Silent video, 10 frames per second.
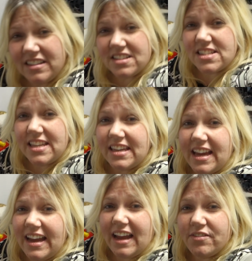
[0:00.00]
Yeah, see,
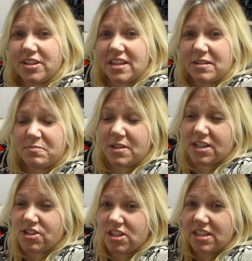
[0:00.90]
I have to keep
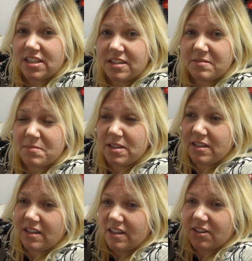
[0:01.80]
nudging him
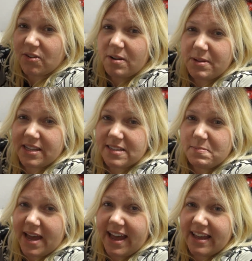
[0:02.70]
and rubbing his
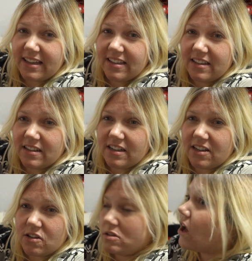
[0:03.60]
back. And then he
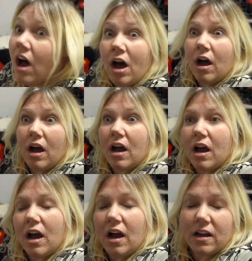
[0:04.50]
goes,
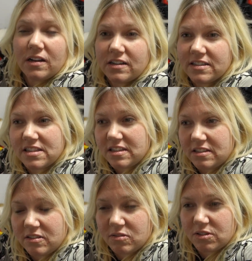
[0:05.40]
and I
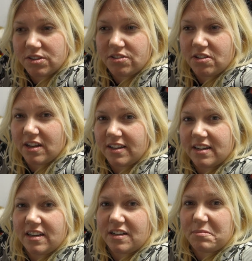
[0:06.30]
said, well, you gotta
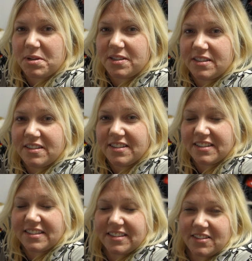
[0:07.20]
get up.
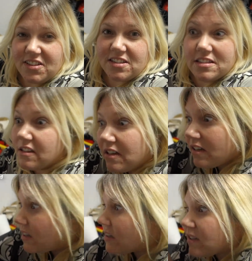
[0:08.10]
And he looks at
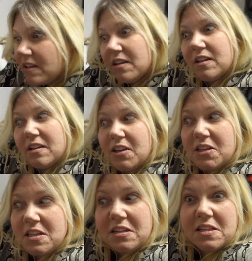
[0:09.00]

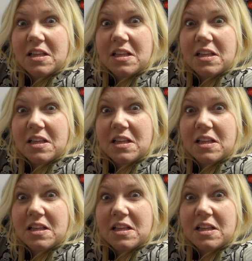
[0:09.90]
looks at his